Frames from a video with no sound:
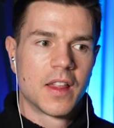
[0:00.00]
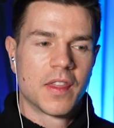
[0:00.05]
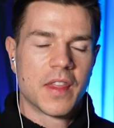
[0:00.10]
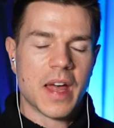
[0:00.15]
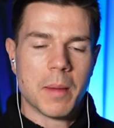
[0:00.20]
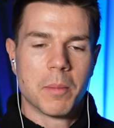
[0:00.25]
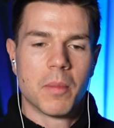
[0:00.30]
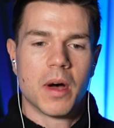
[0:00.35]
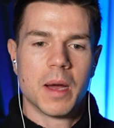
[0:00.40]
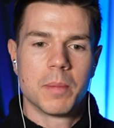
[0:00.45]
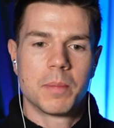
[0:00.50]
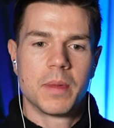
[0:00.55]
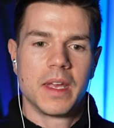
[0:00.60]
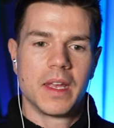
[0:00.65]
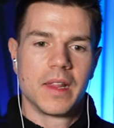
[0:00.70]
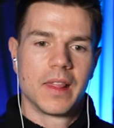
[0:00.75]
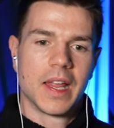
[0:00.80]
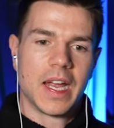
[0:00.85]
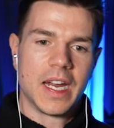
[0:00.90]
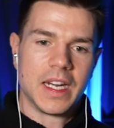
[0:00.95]
that might
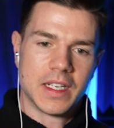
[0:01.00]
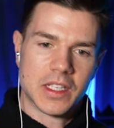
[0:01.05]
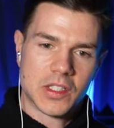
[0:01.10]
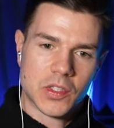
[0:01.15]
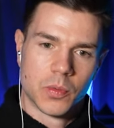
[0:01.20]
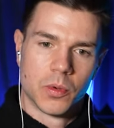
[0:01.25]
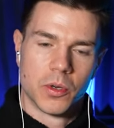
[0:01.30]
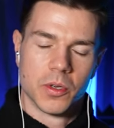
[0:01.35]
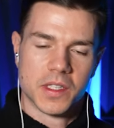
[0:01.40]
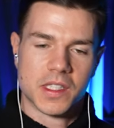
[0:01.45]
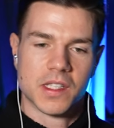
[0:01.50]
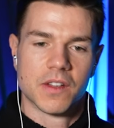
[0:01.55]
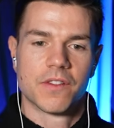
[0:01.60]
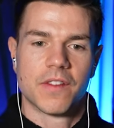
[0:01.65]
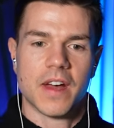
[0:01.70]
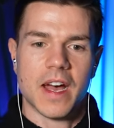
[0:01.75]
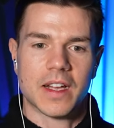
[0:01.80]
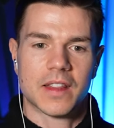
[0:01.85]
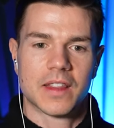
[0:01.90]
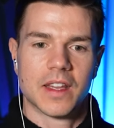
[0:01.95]
be leaning towards the
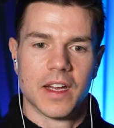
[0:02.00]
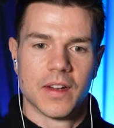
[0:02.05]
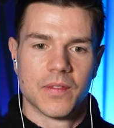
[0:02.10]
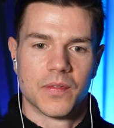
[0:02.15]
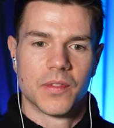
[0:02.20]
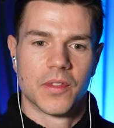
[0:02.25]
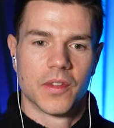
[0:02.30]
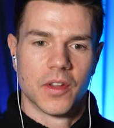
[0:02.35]
fact that